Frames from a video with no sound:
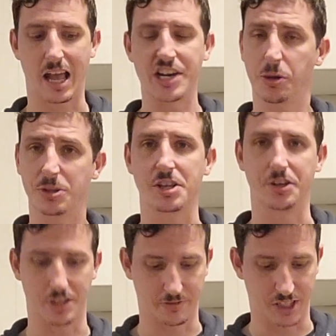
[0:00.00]
I know what's
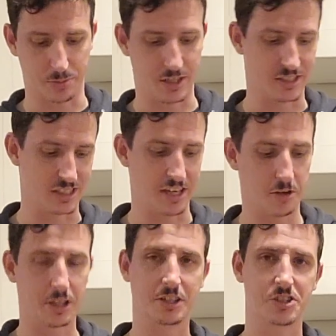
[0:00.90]
underneath these pieces. I
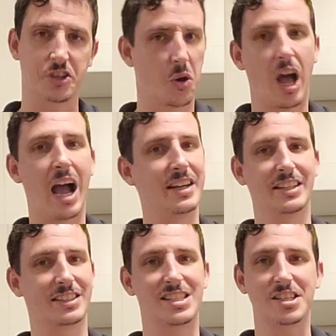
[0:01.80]
know that there's no
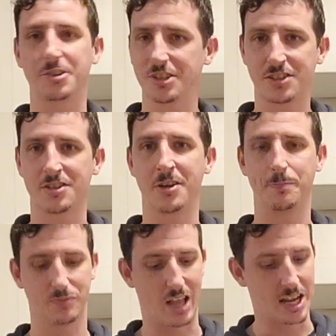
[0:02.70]
hiding secrets.
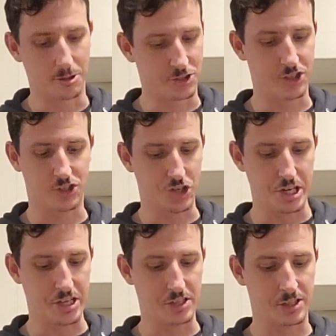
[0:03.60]
I know it's just
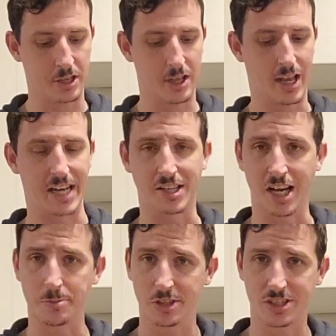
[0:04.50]
cheese, a
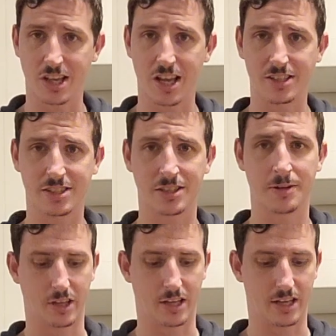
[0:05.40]
tiny bit of sauce,
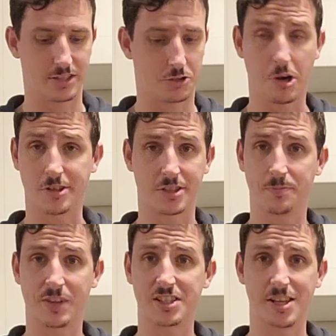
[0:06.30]
and crust.
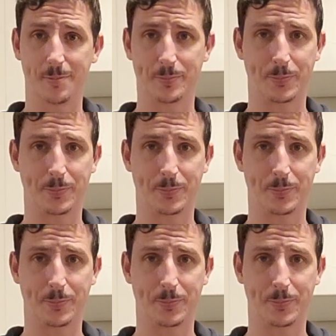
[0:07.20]
That's it.